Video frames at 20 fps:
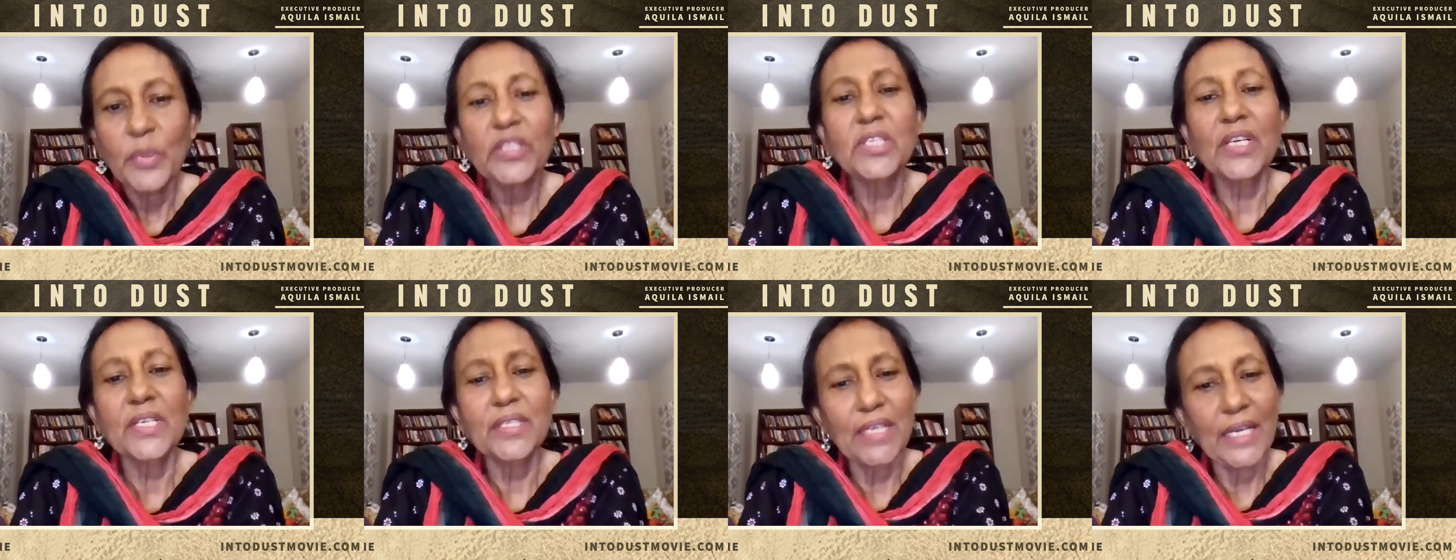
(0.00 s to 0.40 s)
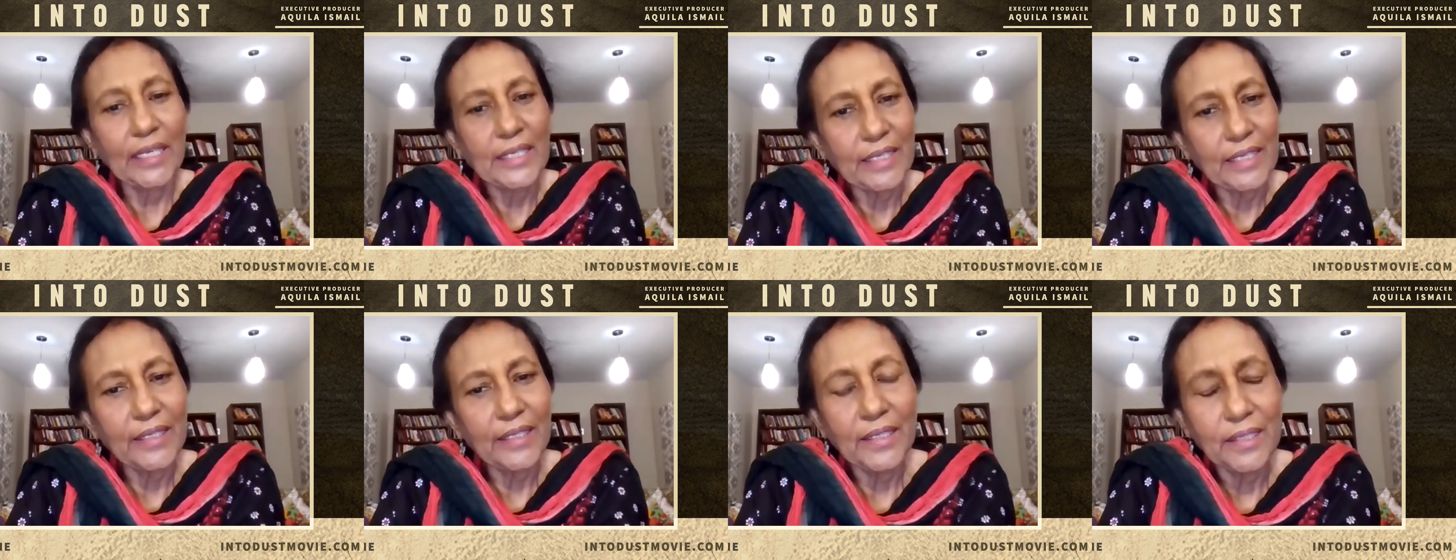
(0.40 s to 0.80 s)
which
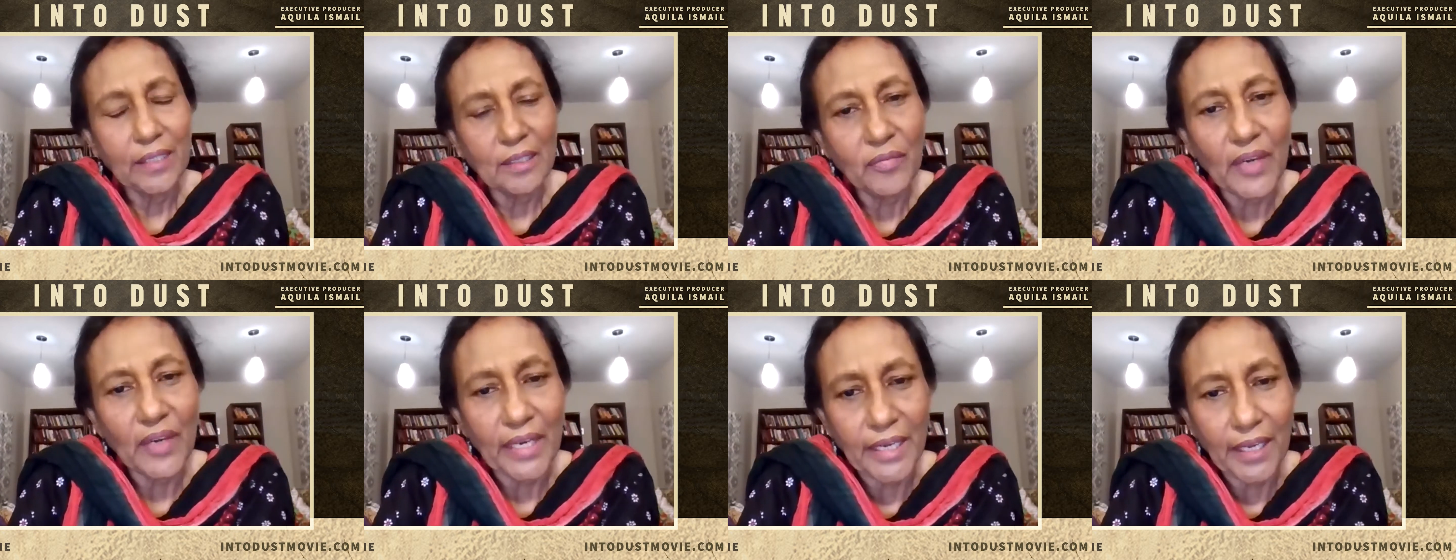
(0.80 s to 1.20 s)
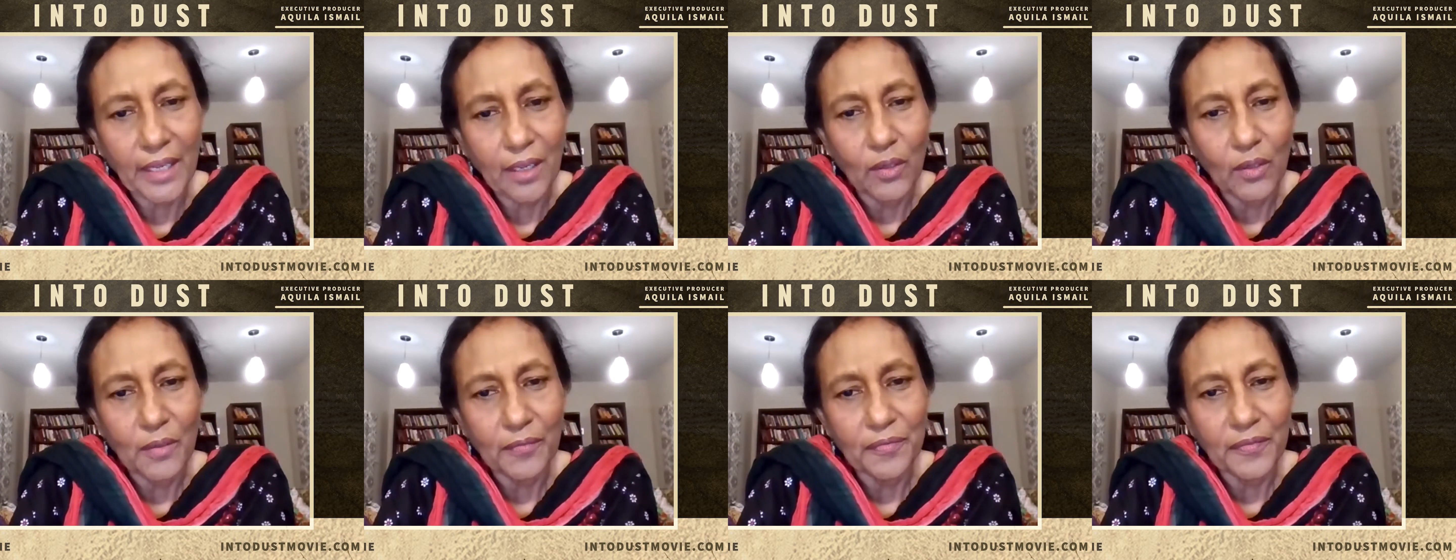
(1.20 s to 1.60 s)
resulted in the
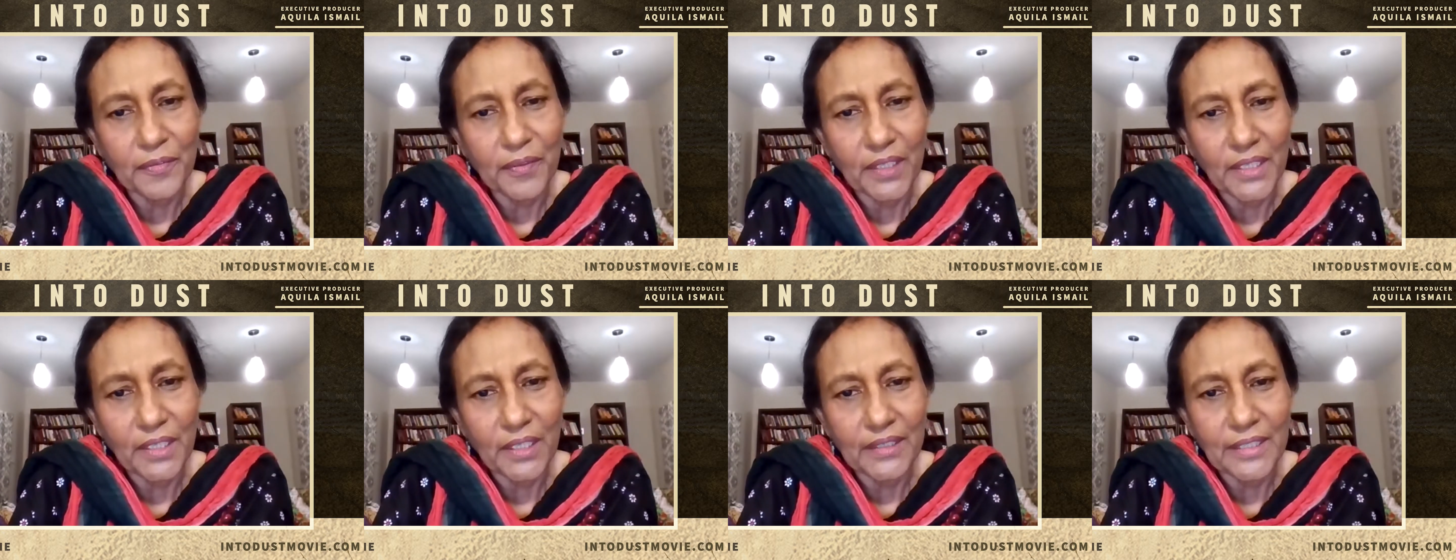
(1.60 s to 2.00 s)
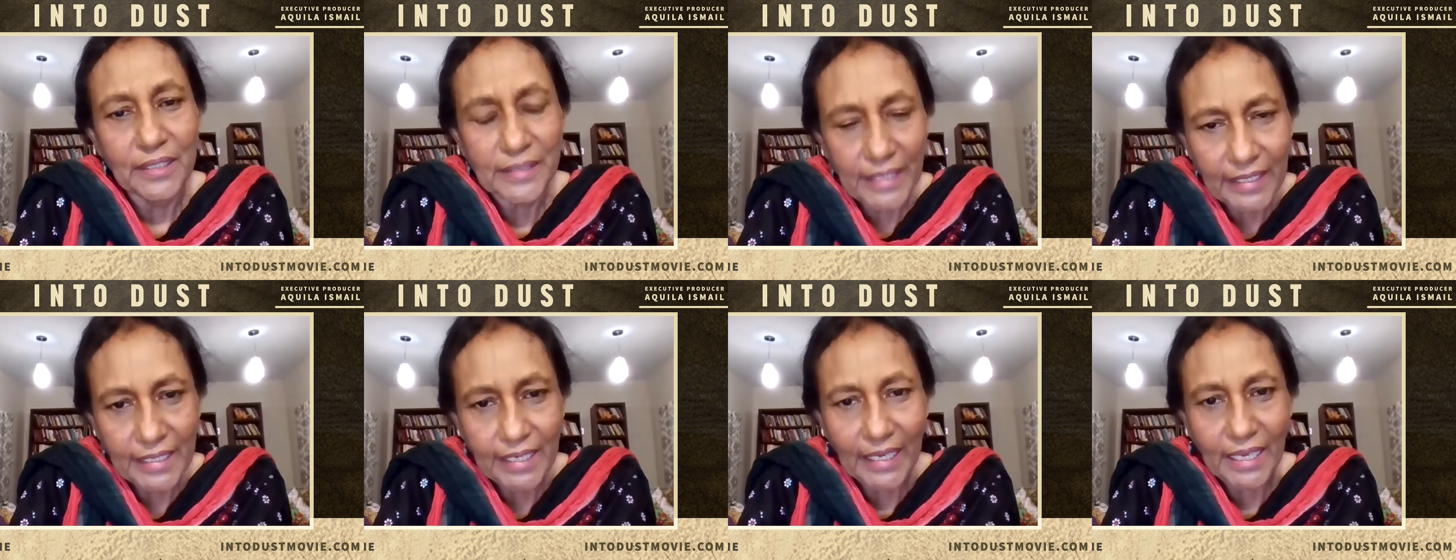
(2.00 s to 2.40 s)
flooding of the
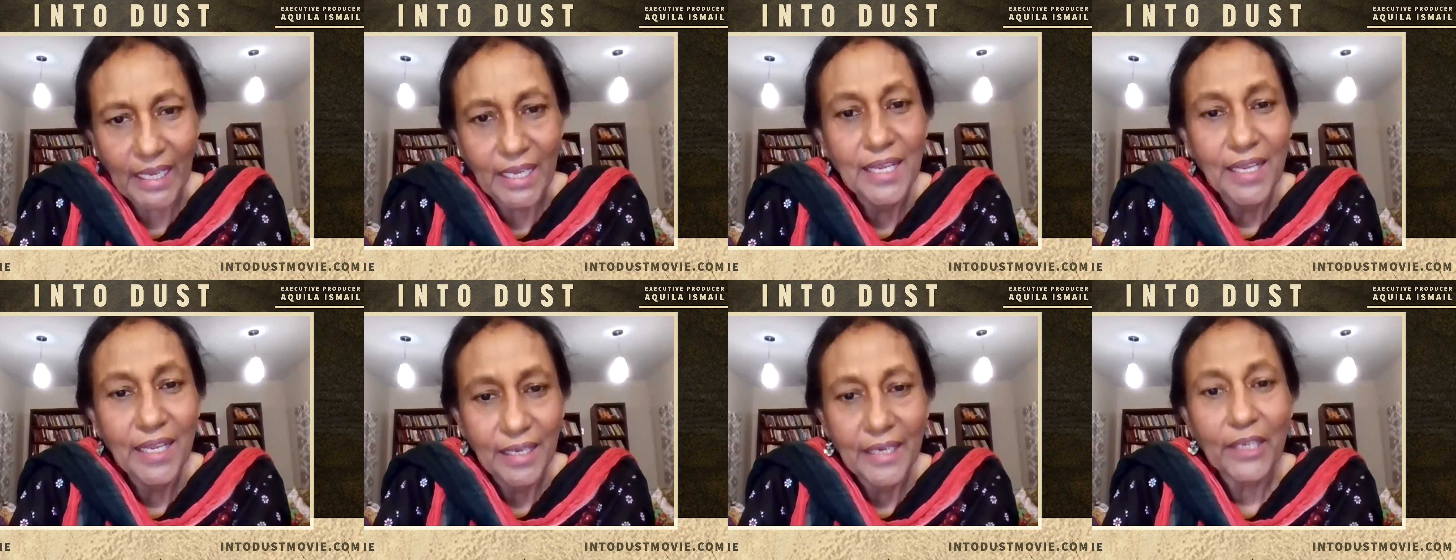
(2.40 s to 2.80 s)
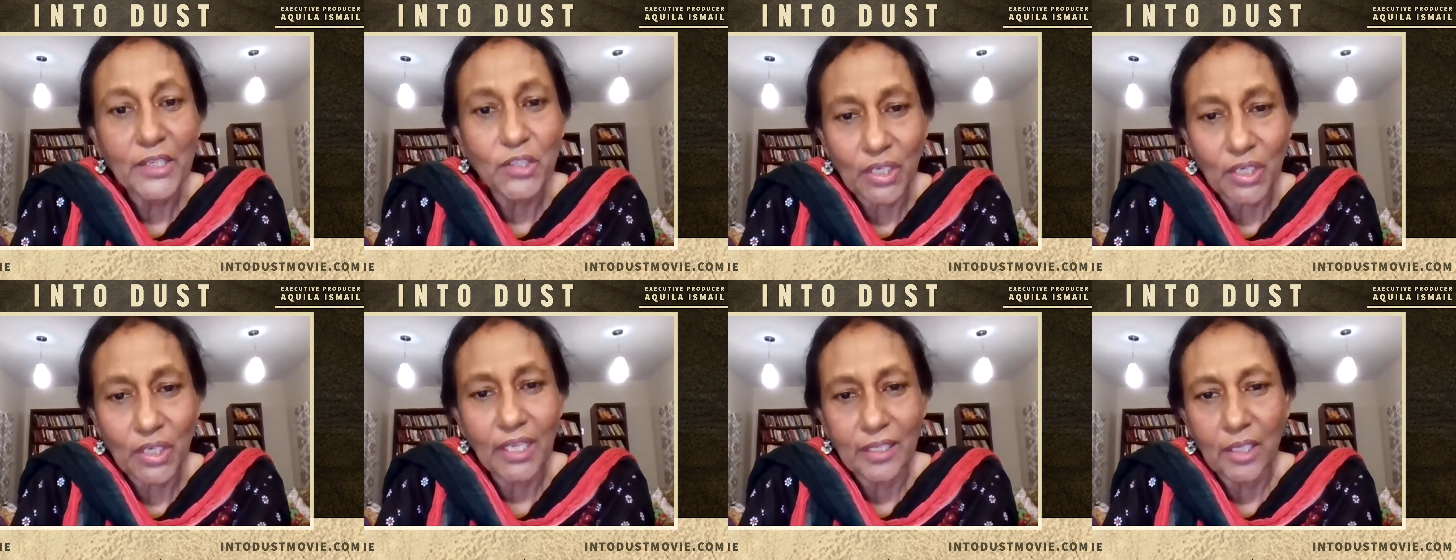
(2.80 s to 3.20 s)
city.
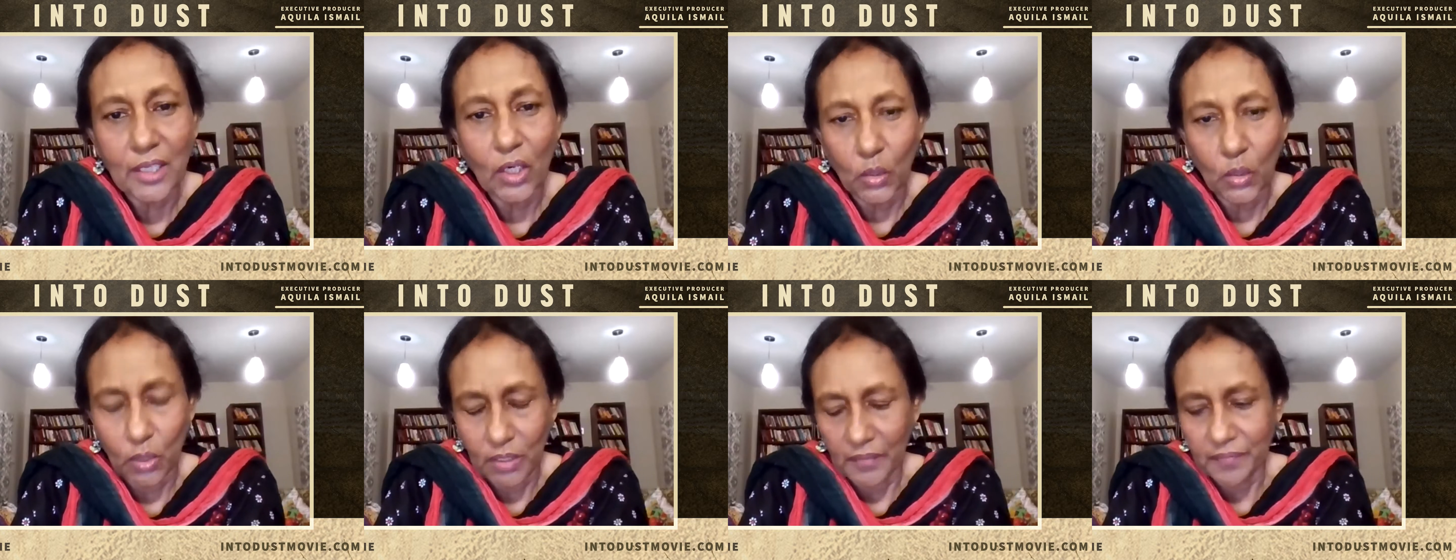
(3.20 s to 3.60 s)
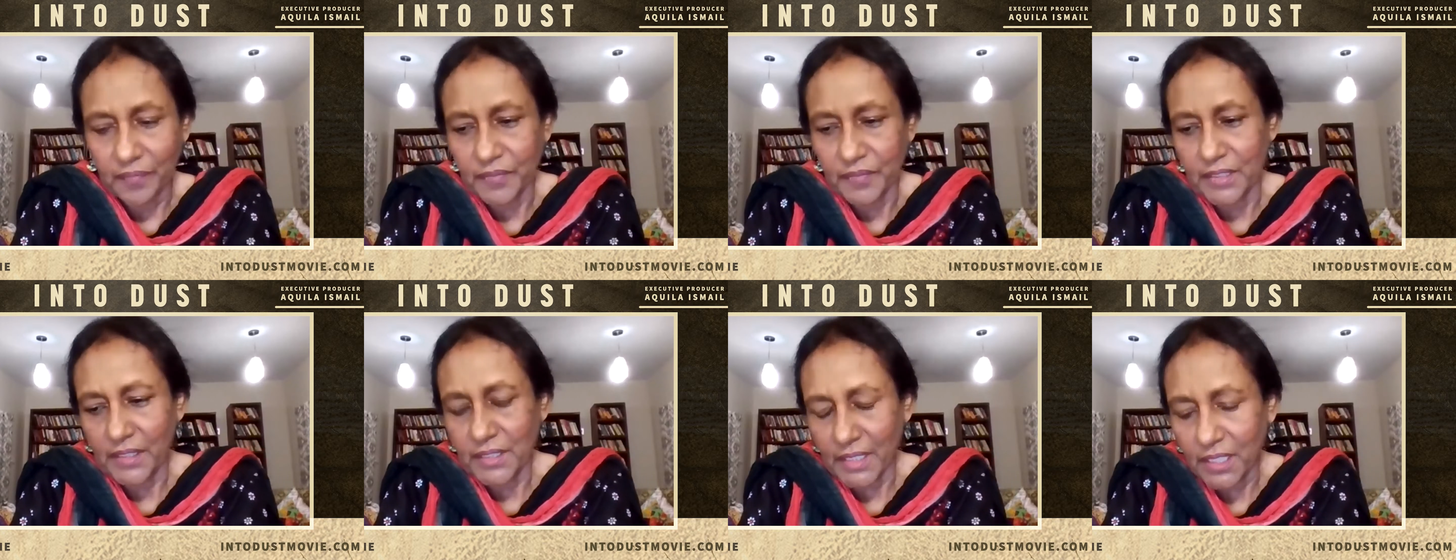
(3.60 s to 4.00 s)
Literally, the whole of
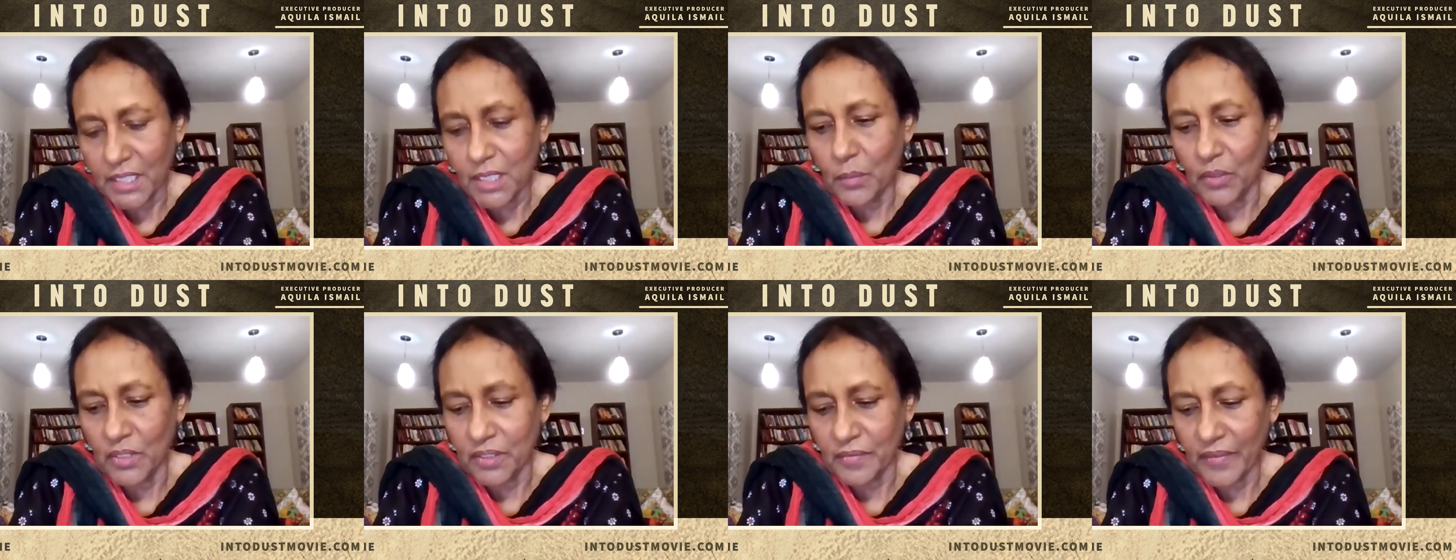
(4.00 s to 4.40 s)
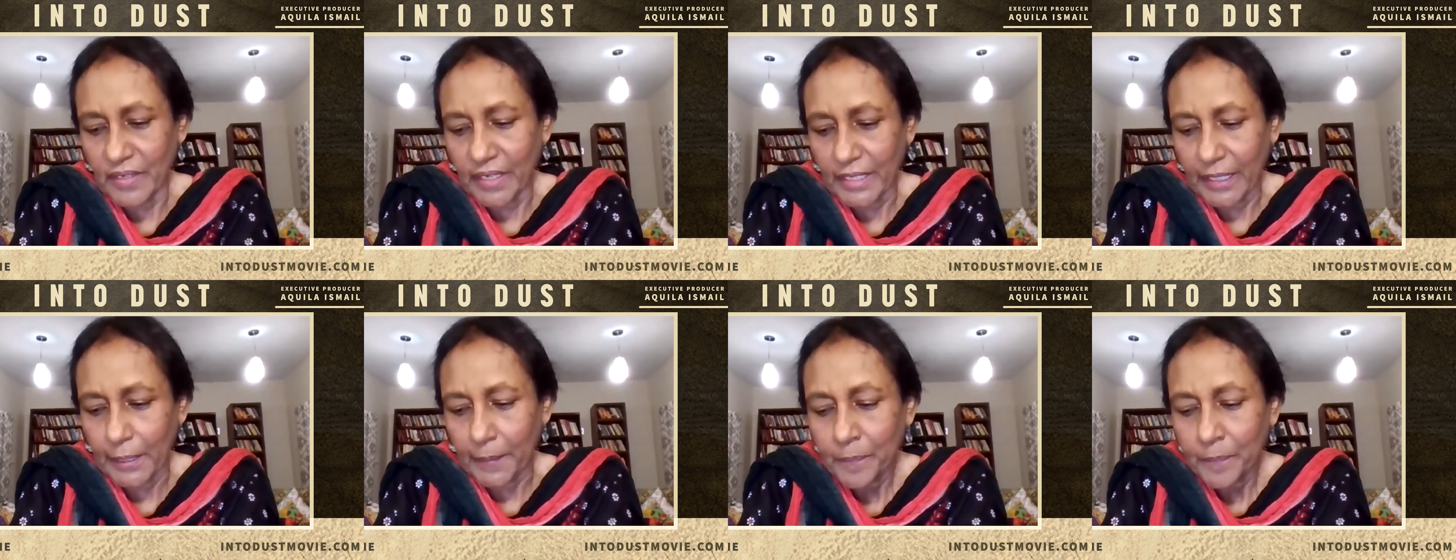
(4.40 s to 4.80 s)
the city was
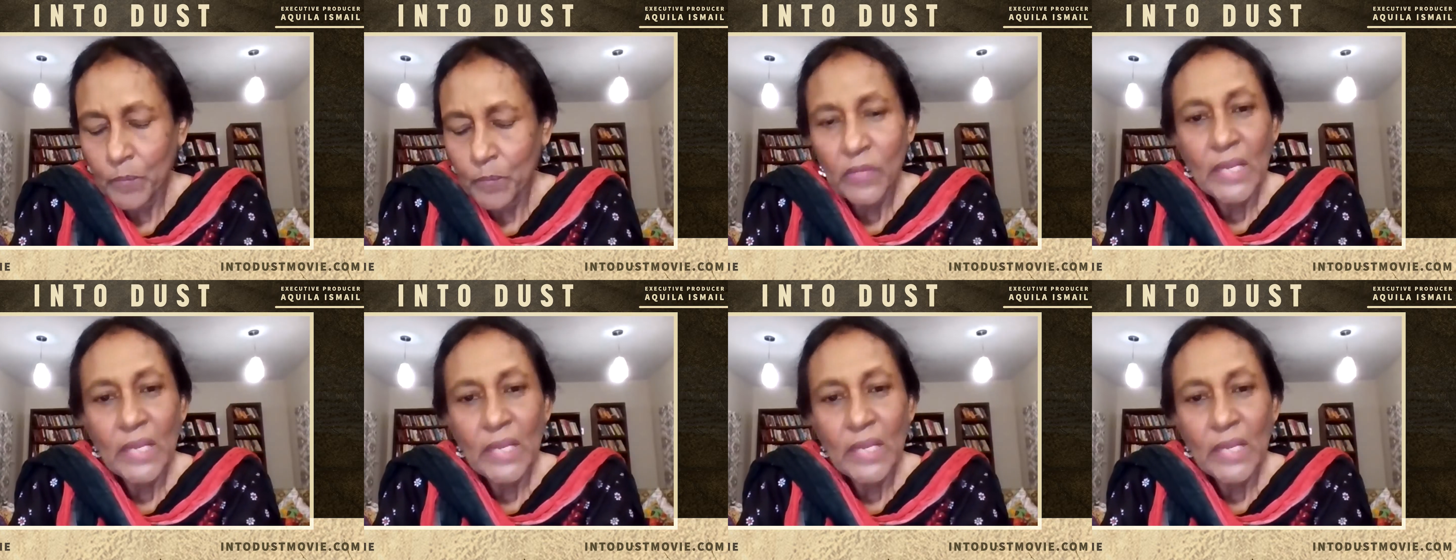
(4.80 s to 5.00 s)
flooded.